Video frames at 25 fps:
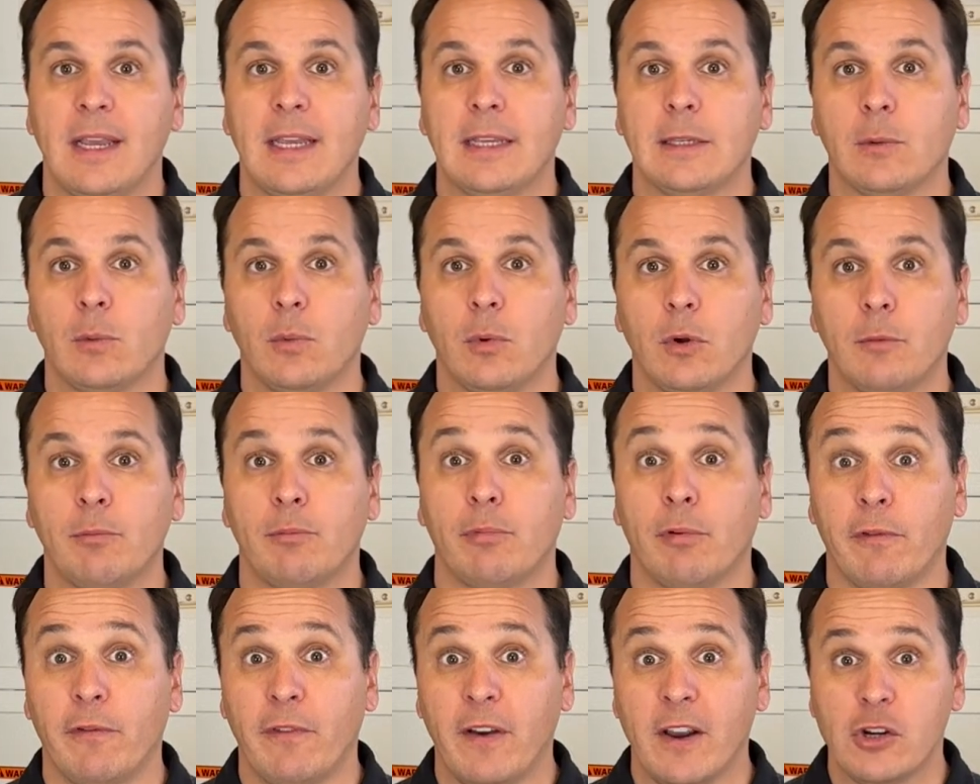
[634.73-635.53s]
is what
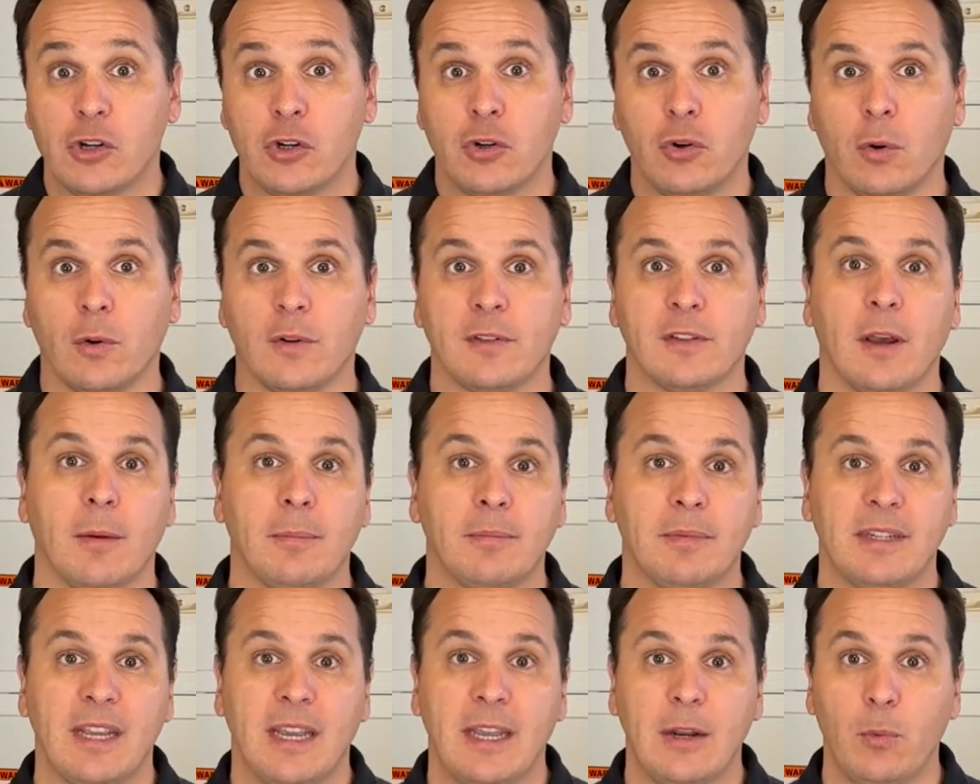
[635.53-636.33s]
professionals
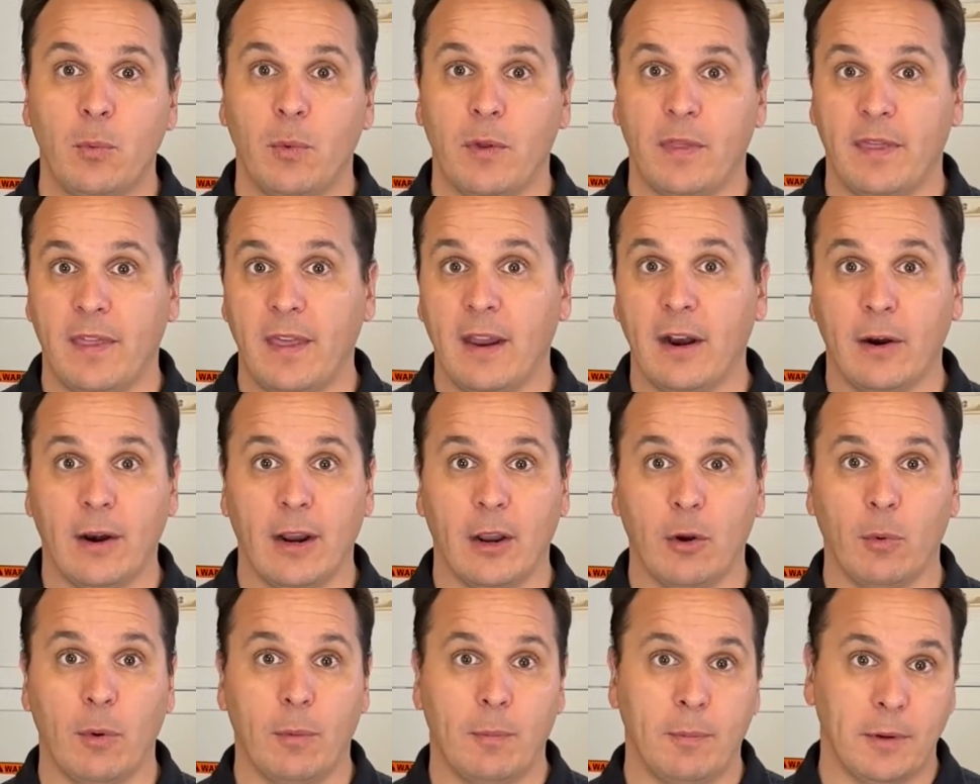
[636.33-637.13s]
obtain with their
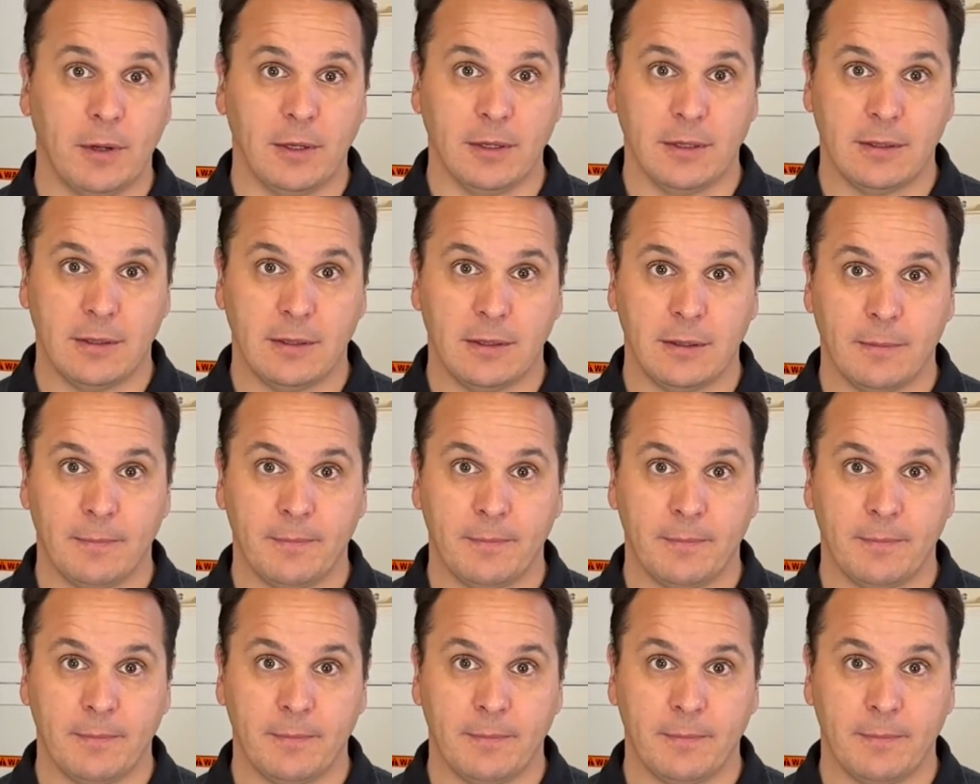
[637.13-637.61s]
equipment.